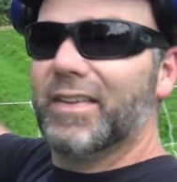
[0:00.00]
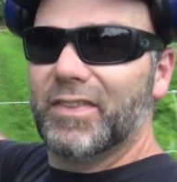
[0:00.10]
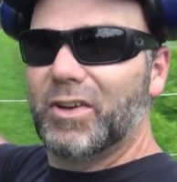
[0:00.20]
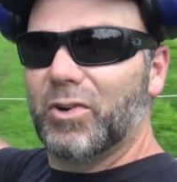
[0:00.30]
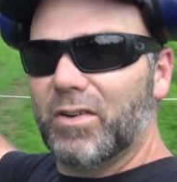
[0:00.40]

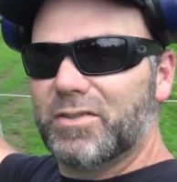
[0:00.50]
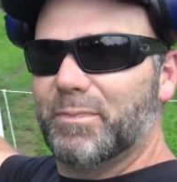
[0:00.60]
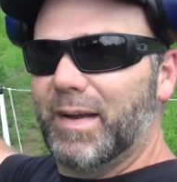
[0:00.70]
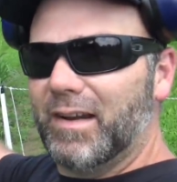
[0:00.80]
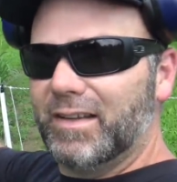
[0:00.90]
The crows
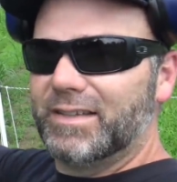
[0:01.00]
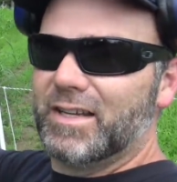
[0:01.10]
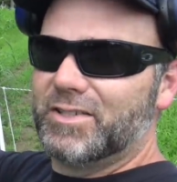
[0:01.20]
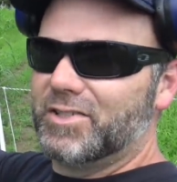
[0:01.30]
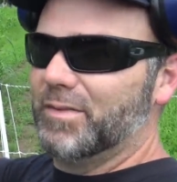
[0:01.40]
barely
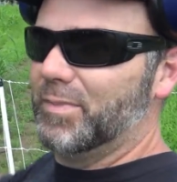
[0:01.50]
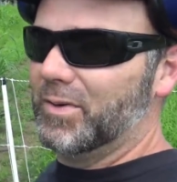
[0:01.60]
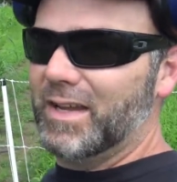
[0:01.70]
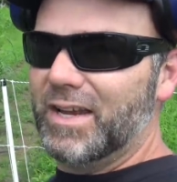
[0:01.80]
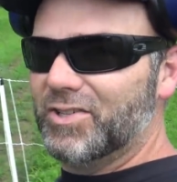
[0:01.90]
touched the
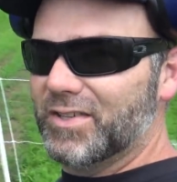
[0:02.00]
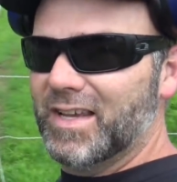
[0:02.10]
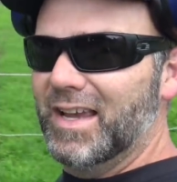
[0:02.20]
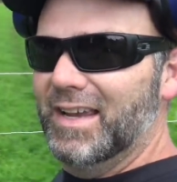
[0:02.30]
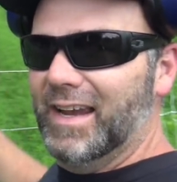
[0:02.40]
Bodacious,
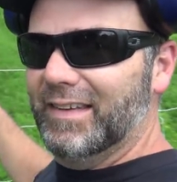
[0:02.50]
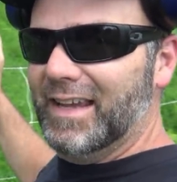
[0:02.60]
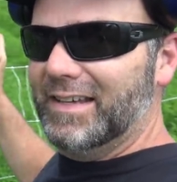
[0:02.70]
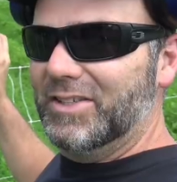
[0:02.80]
and they